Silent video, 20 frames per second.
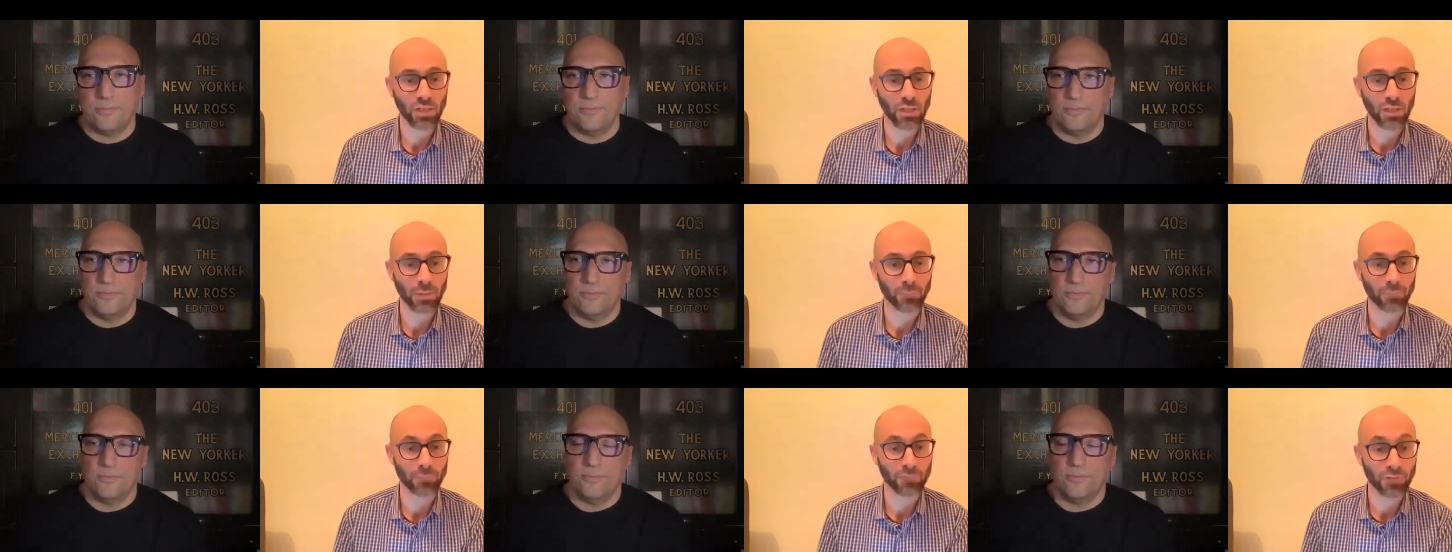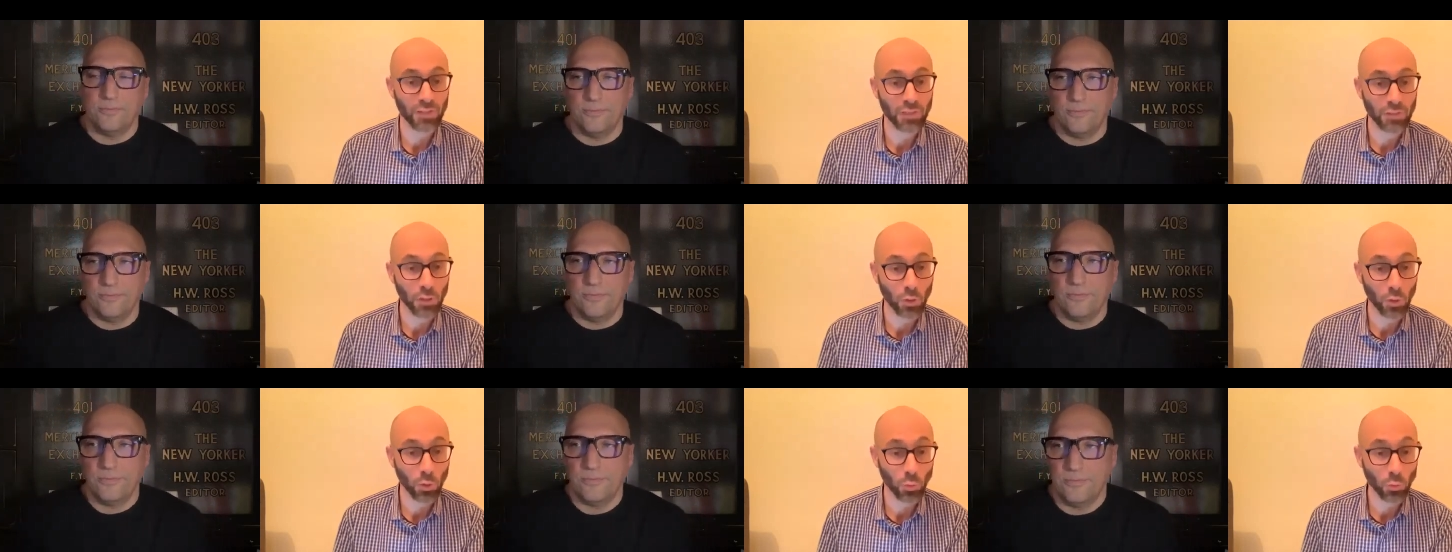Speaker 1: Um,
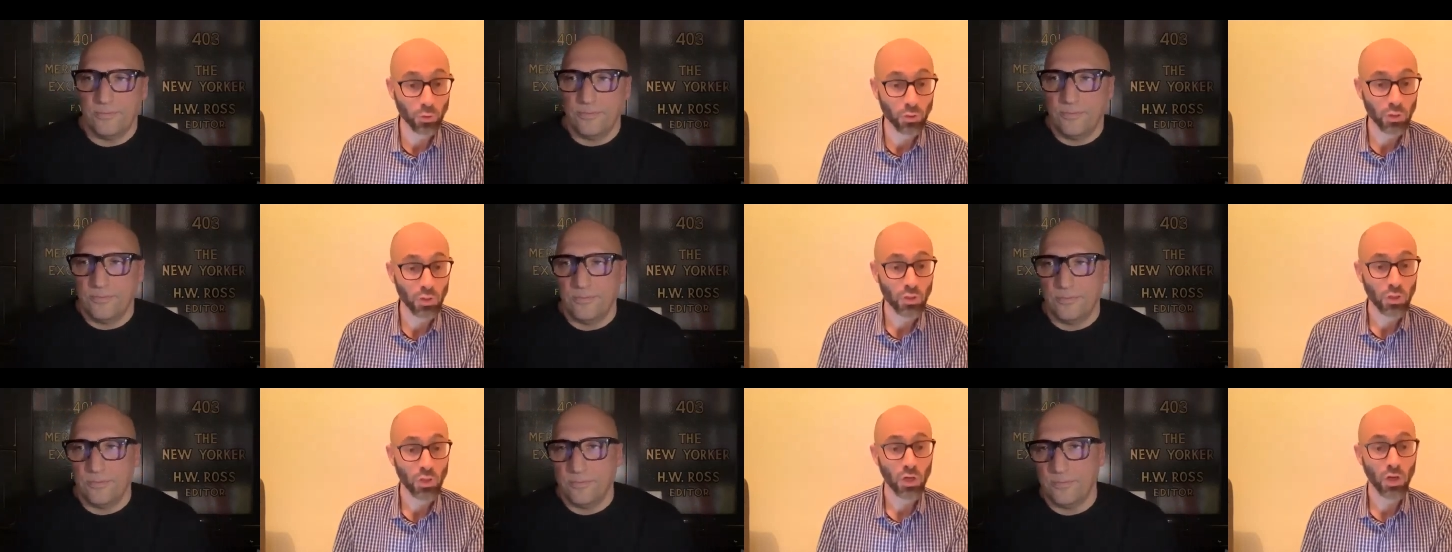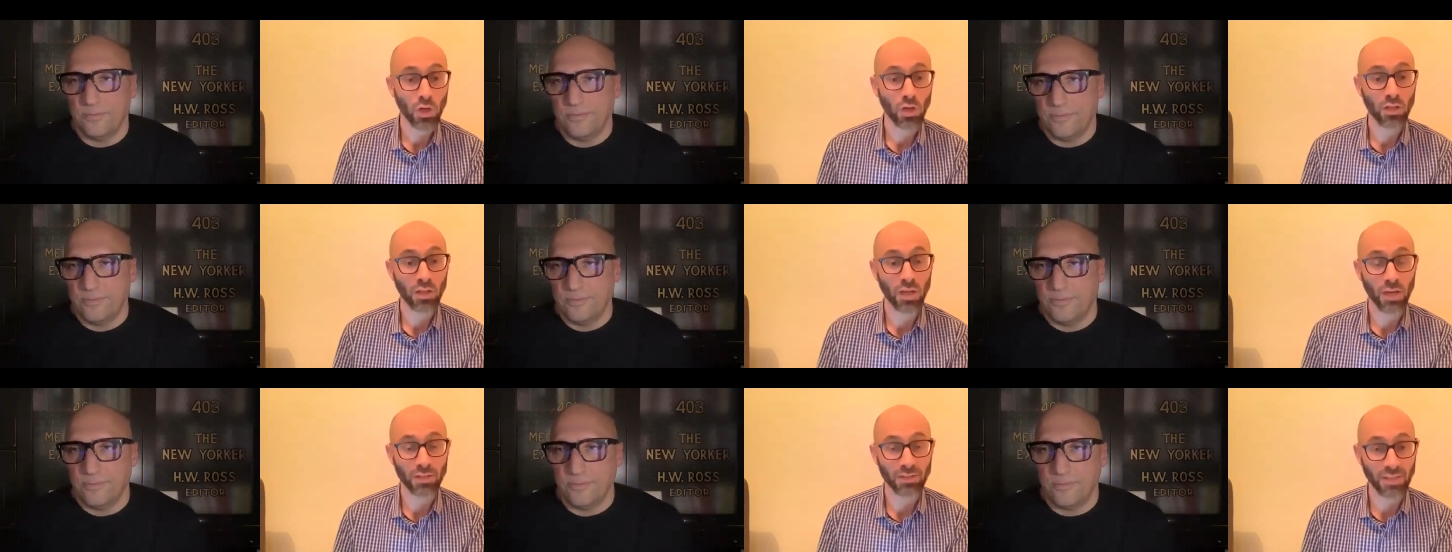vetoed
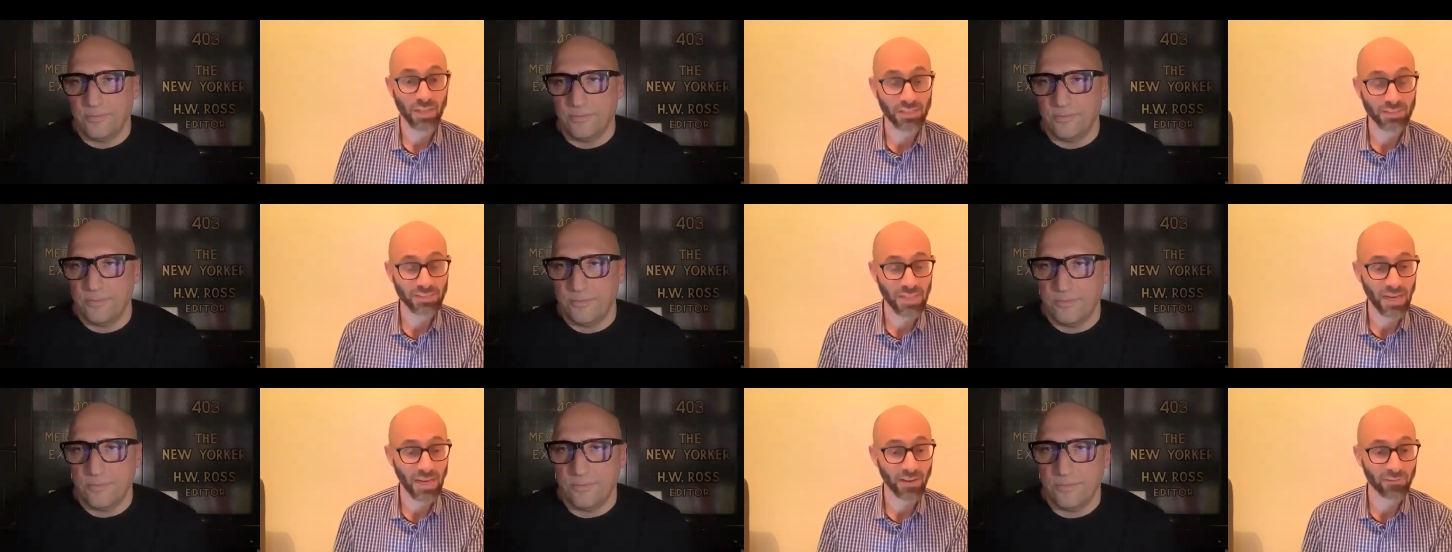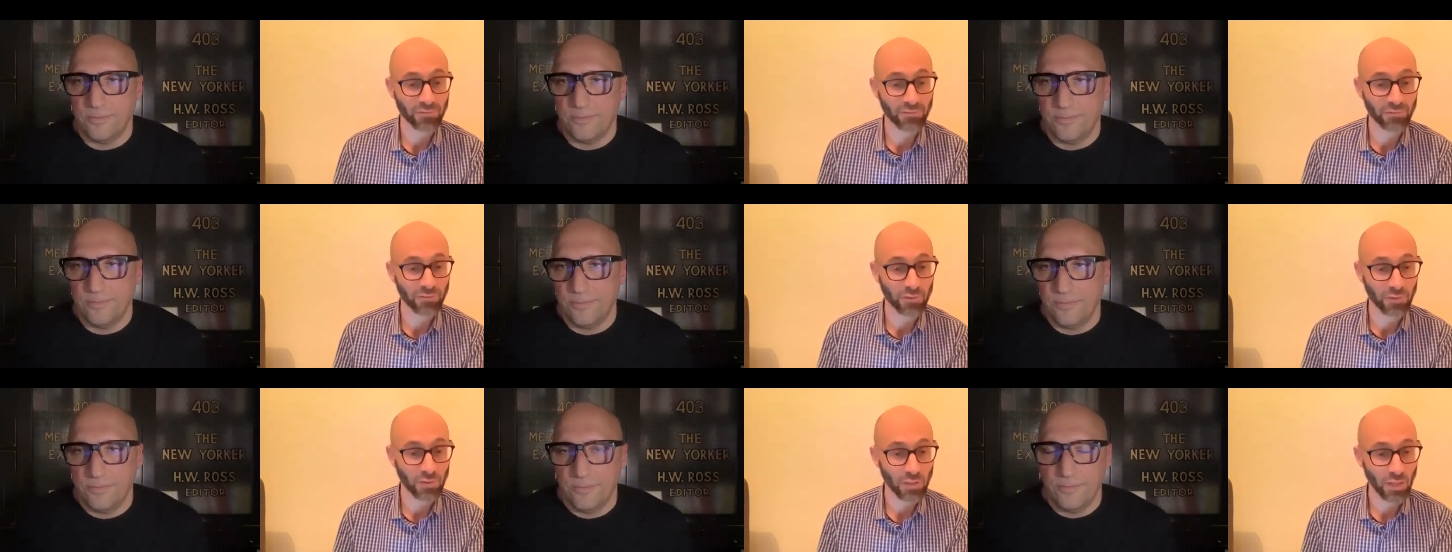uh, does
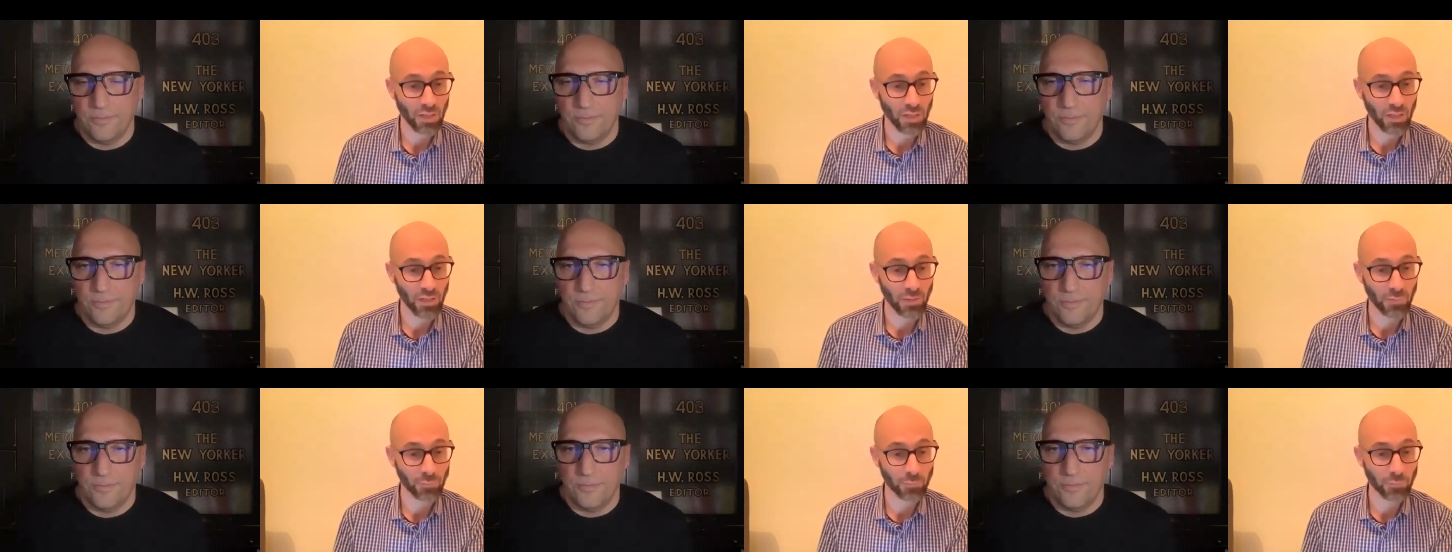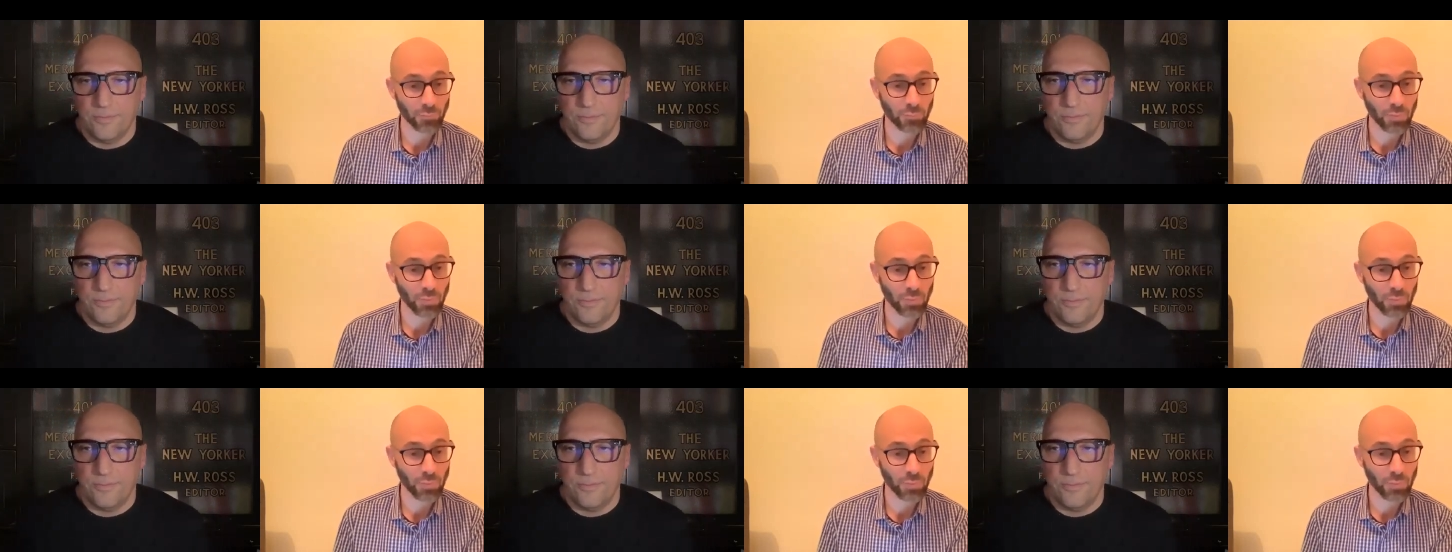have uh,